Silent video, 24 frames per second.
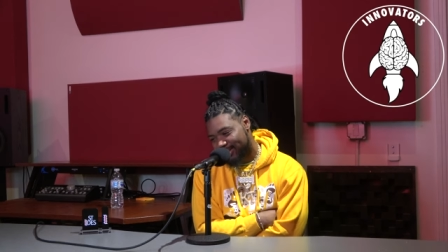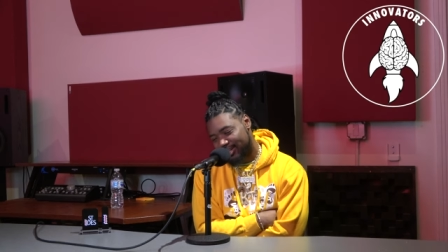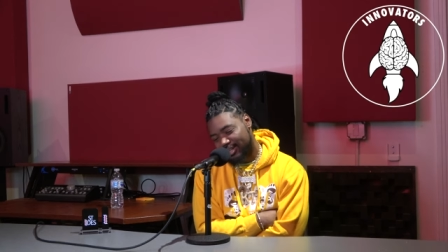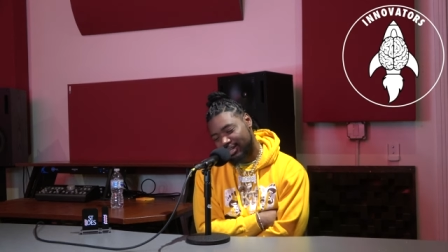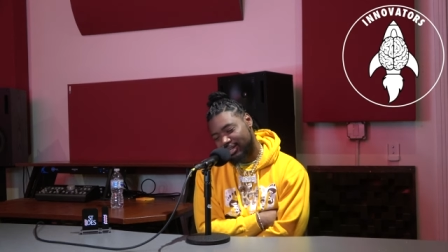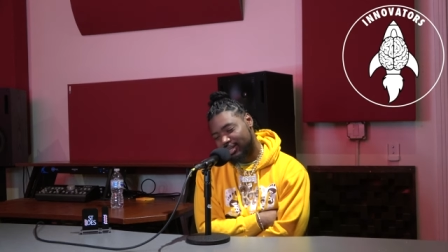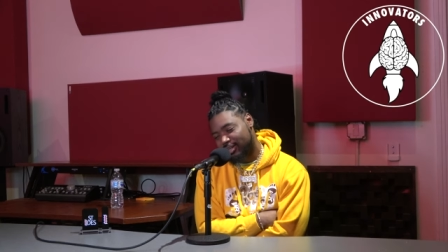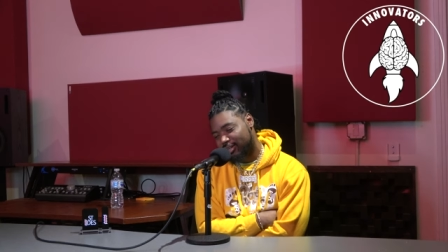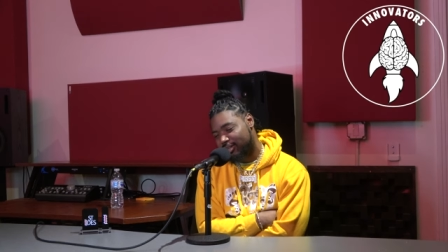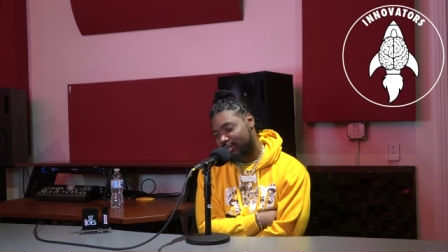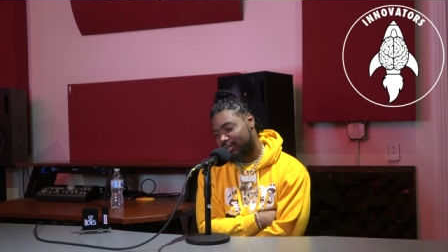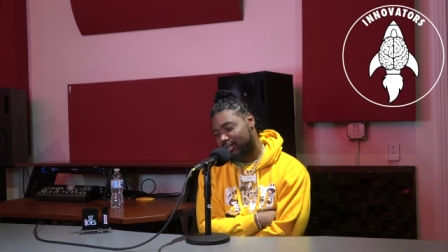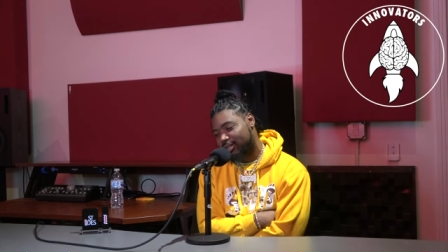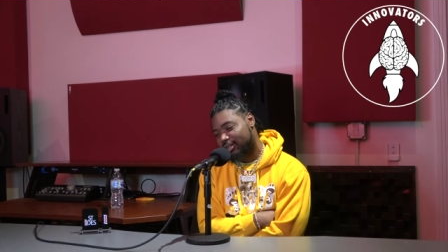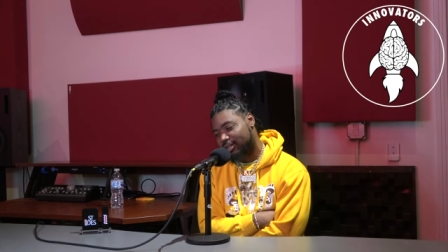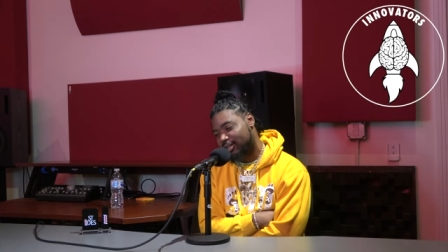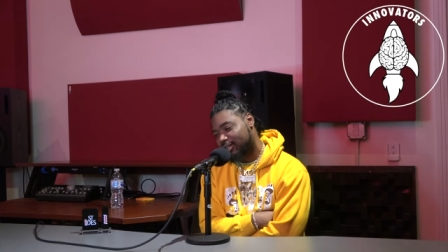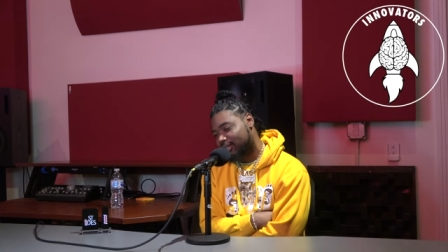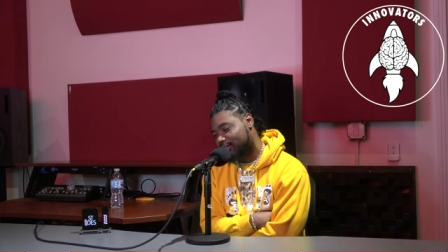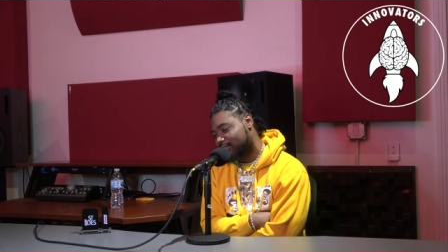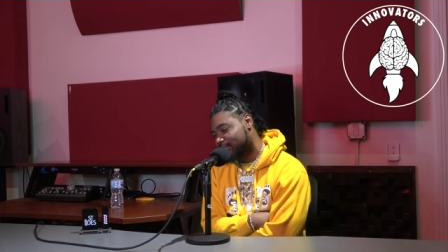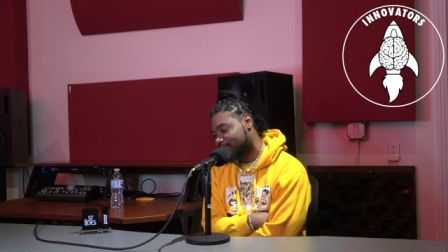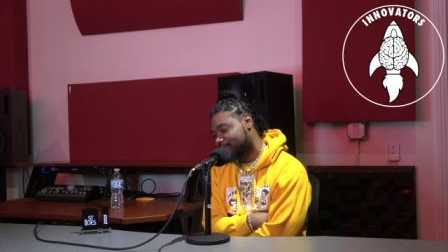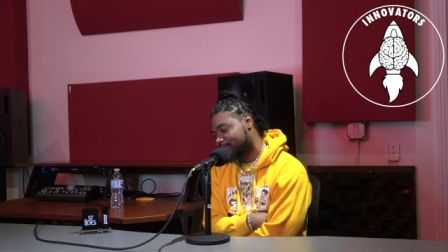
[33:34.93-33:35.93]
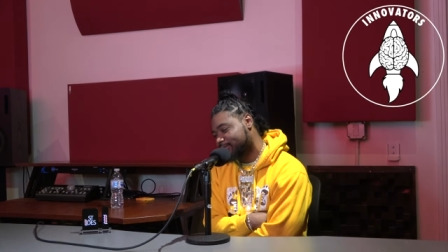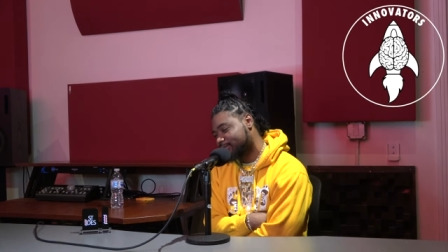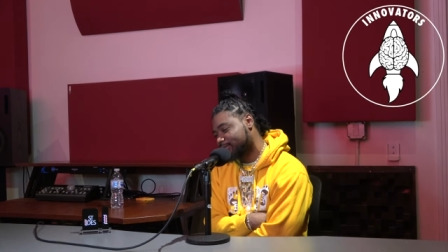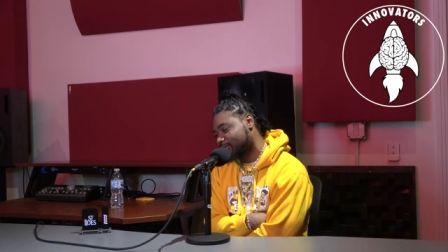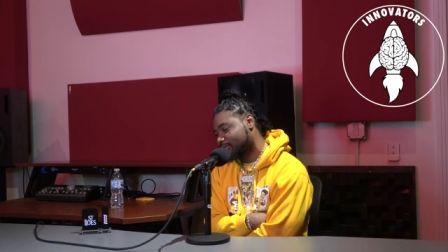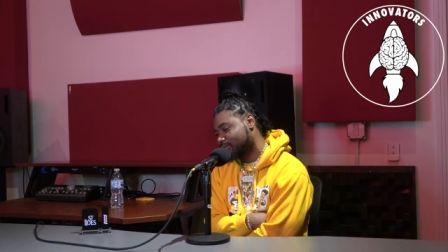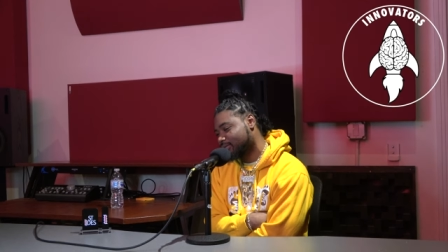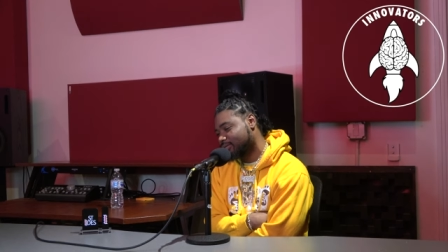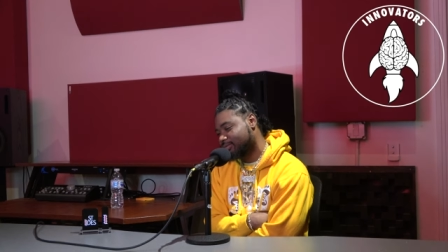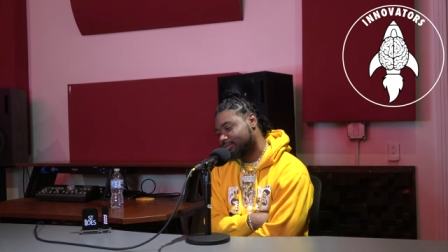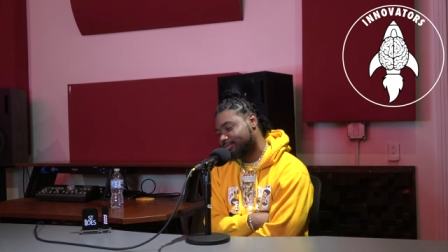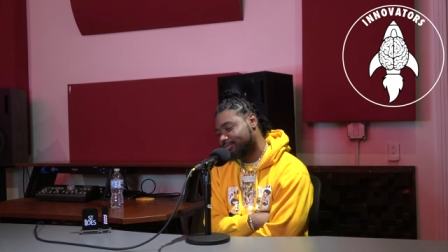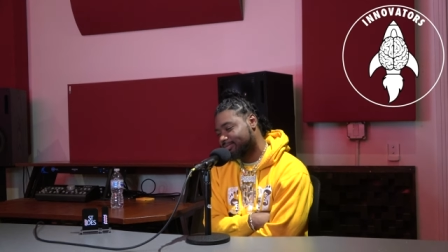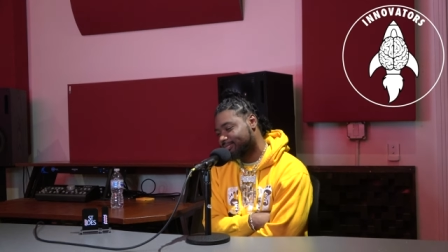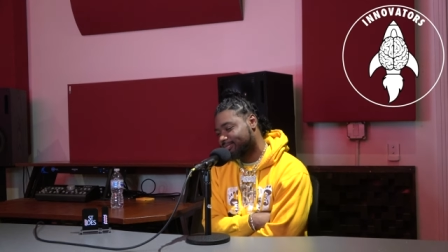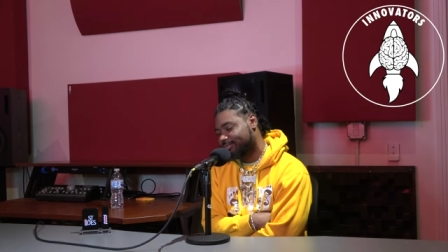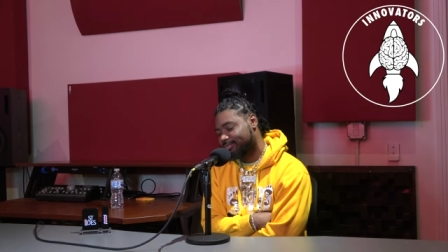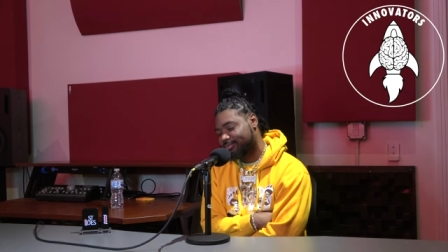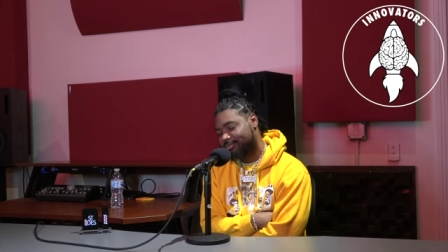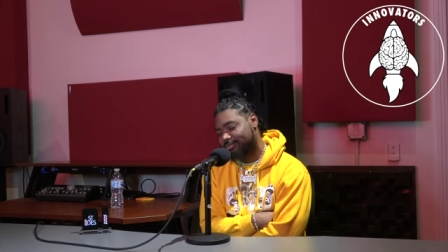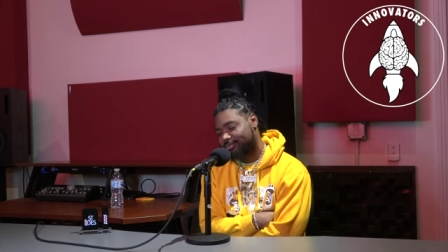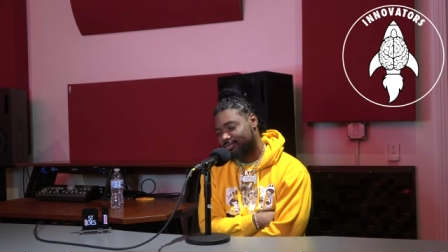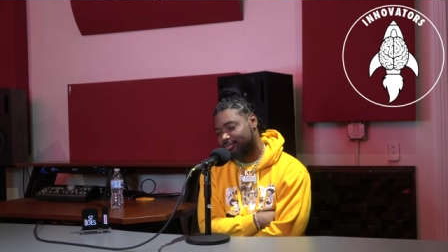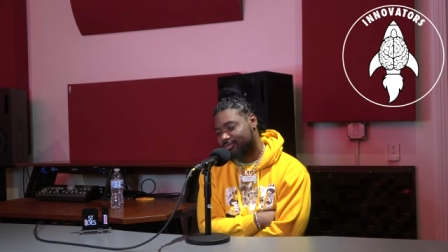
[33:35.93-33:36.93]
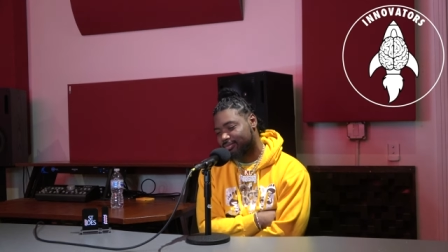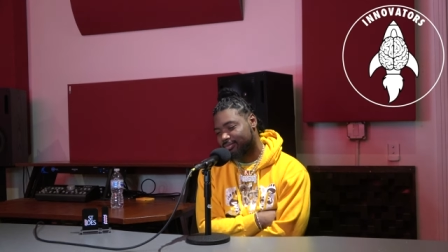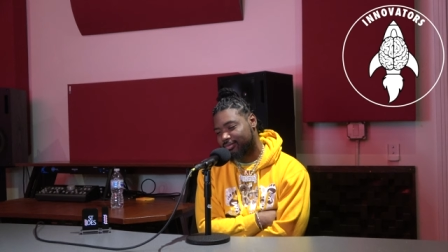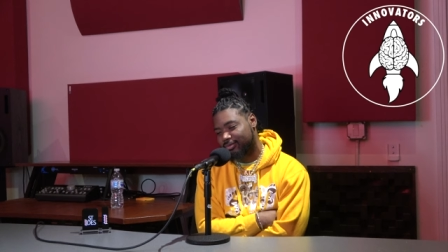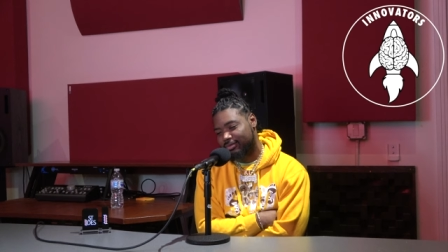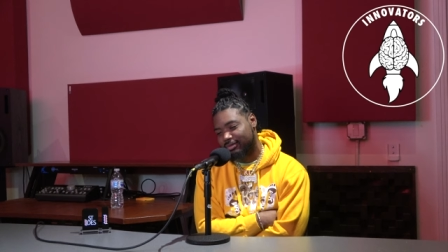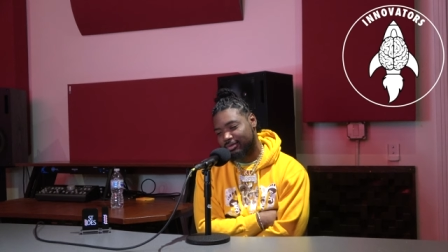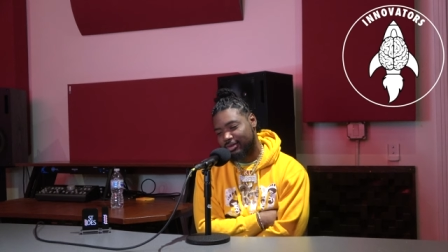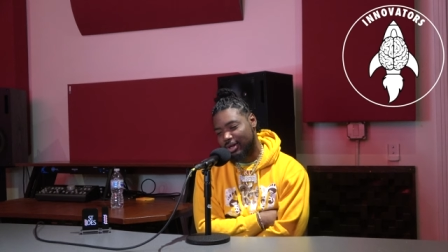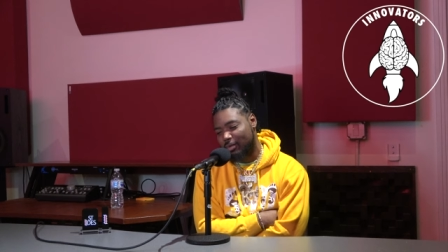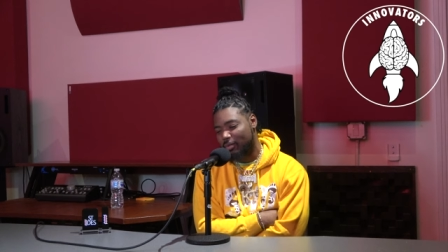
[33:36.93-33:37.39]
Hell nah. Nah. Mm-mm. All right.